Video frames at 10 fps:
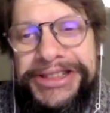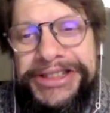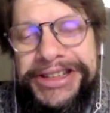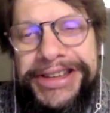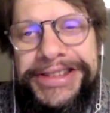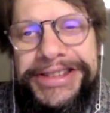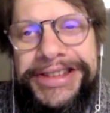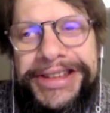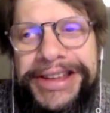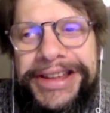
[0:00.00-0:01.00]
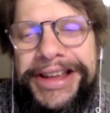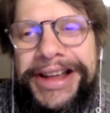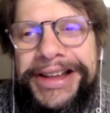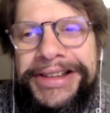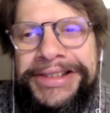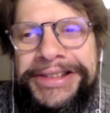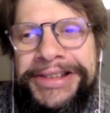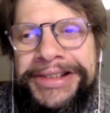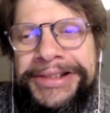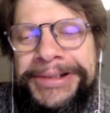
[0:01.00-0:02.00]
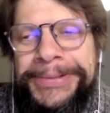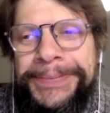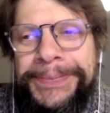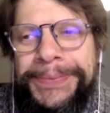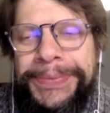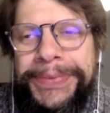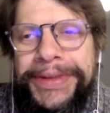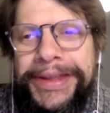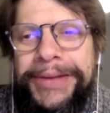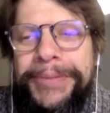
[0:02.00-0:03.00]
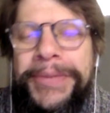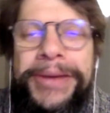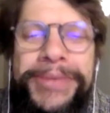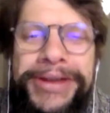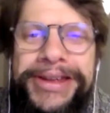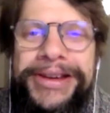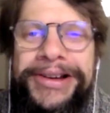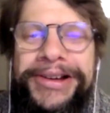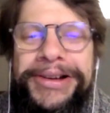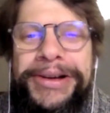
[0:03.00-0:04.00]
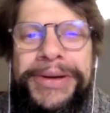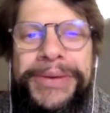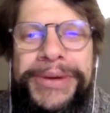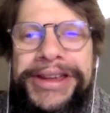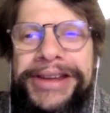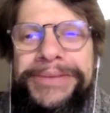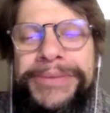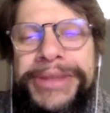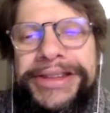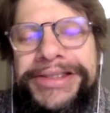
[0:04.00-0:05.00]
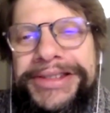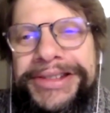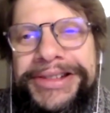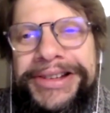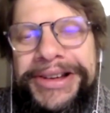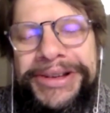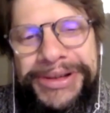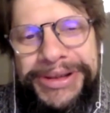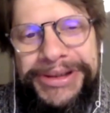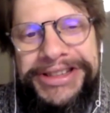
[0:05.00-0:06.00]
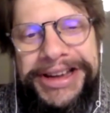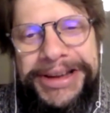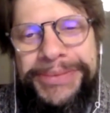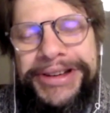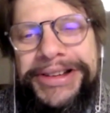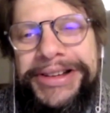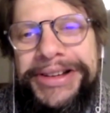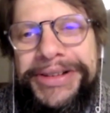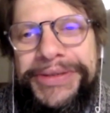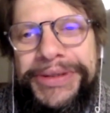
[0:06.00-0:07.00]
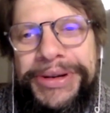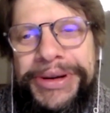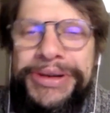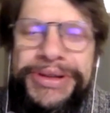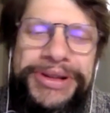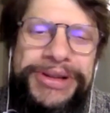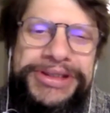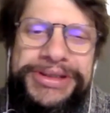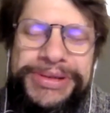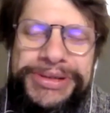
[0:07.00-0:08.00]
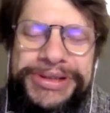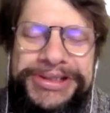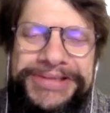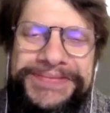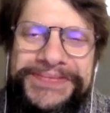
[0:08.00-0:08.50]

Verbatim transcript: teachings. And um, maybe uh, we can meet uh, another time for another discussion.